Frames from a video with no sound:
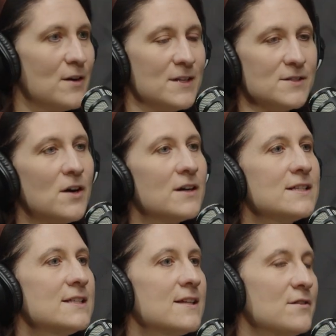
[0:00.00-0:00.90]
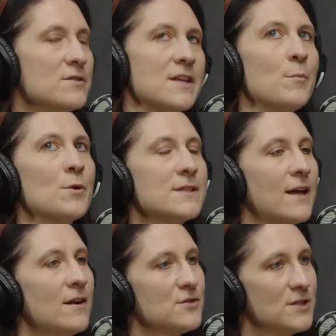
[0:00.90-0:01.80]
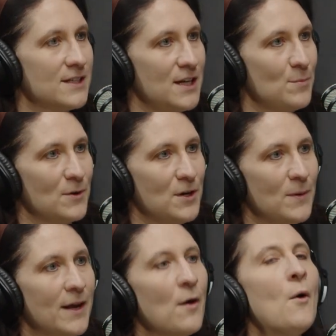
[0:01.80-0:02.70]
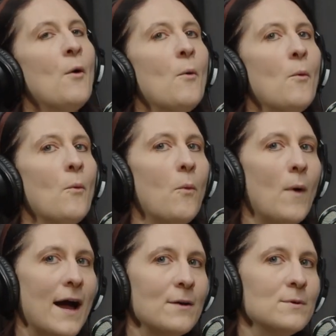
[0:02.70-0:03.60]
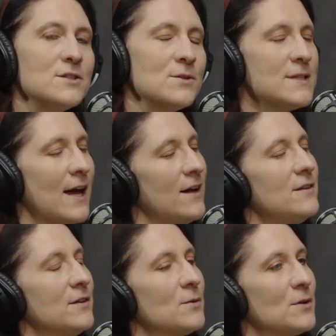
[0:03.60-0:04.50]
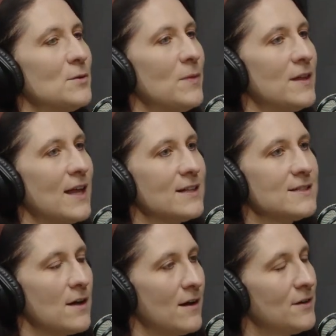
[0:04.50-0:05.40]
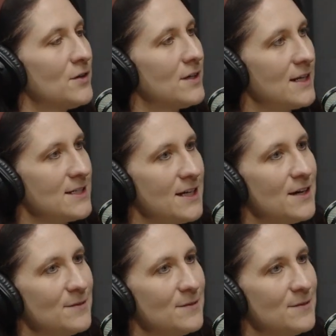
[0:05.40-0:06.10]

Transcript: And as long as it's under 10%, I'll just keep renewing. Why would you tell a group that that's not a good idea?